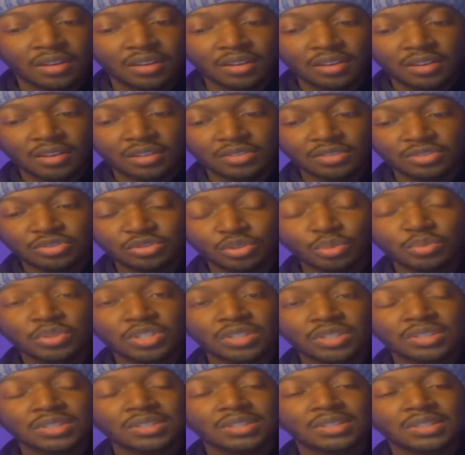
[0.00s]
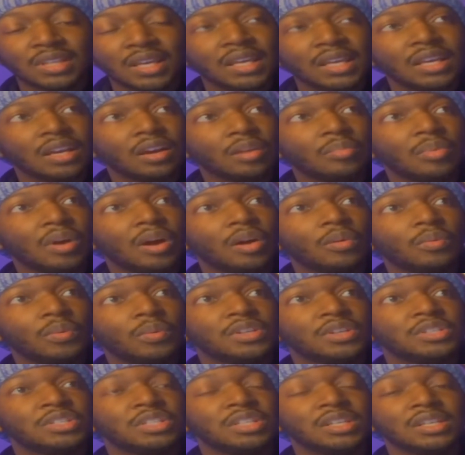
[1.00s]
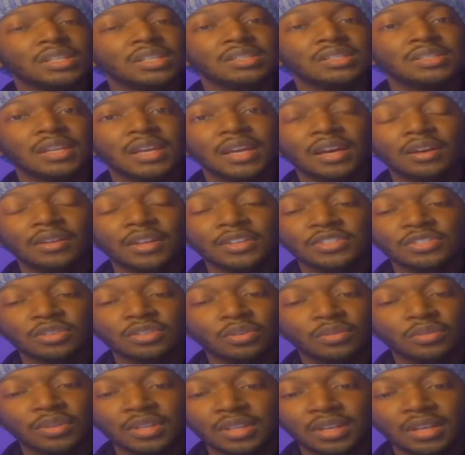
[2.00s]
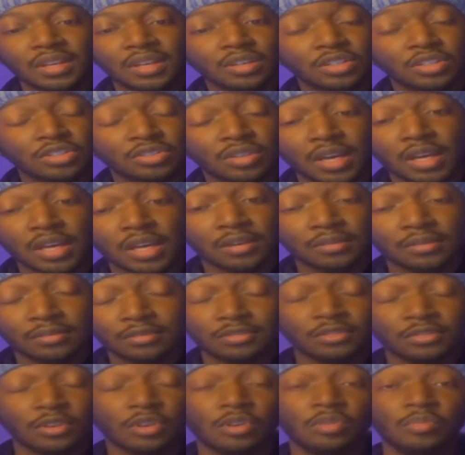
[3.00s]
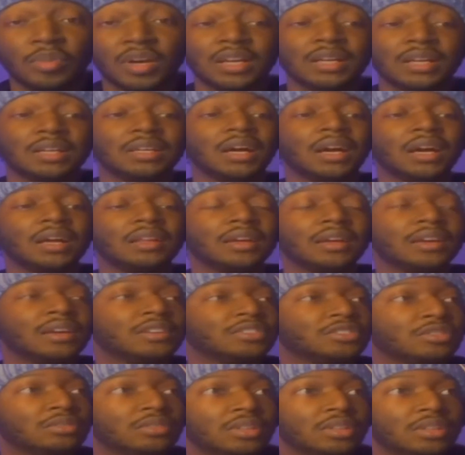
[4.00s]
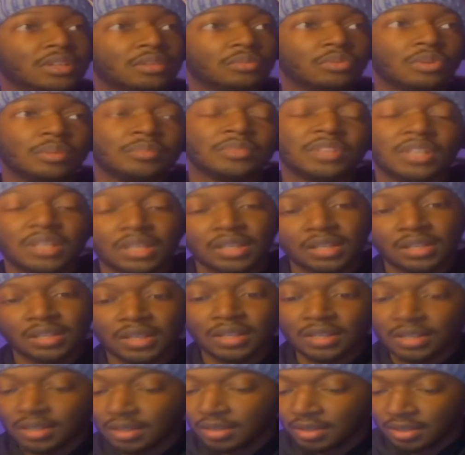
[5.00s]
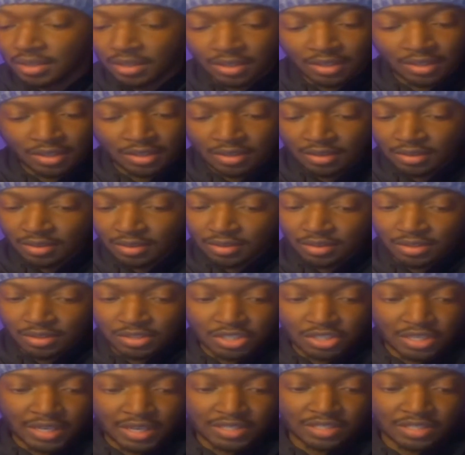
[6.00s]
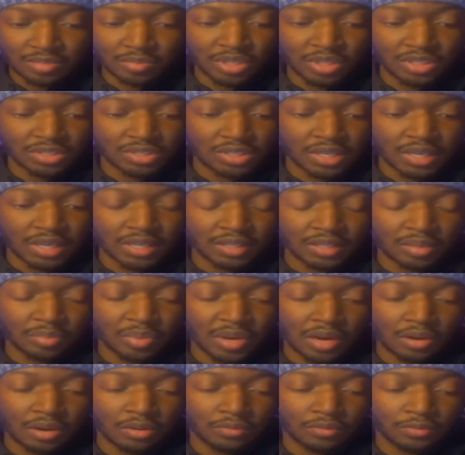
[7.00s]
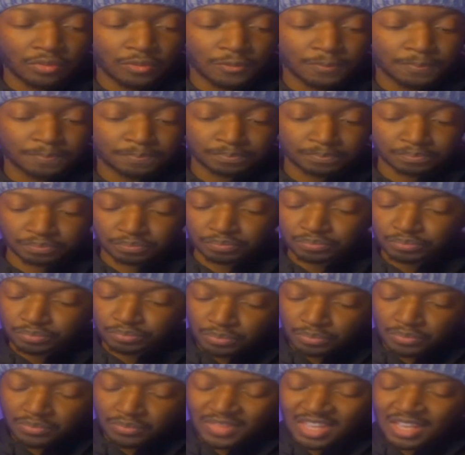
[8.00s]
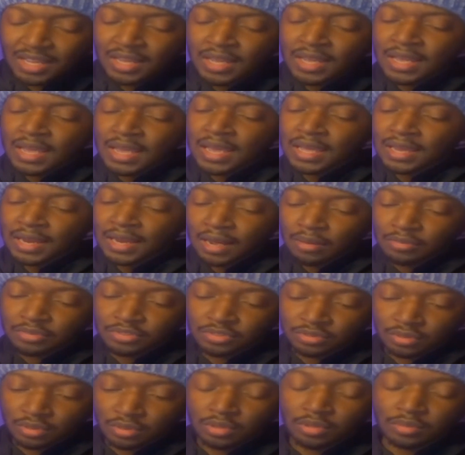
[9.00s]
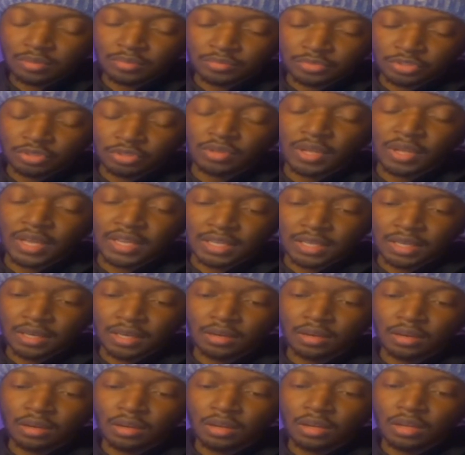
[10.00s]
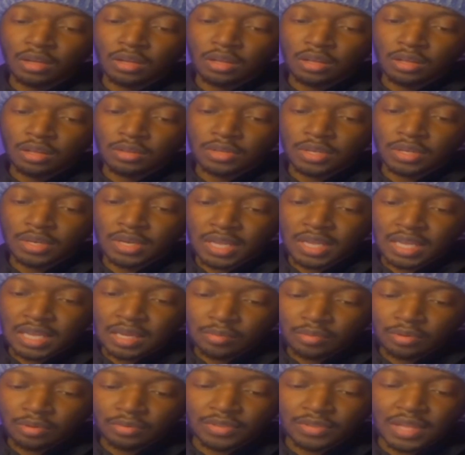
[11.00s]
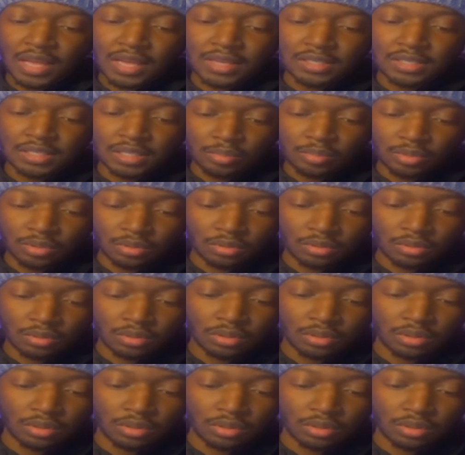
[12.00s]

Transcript: so just think about where she is now. That's the only thing that's like, oh my god, like that's the only thing where I'm thinking like she has to be insanely powerful. And I was so like yeah, the name of that demon lord,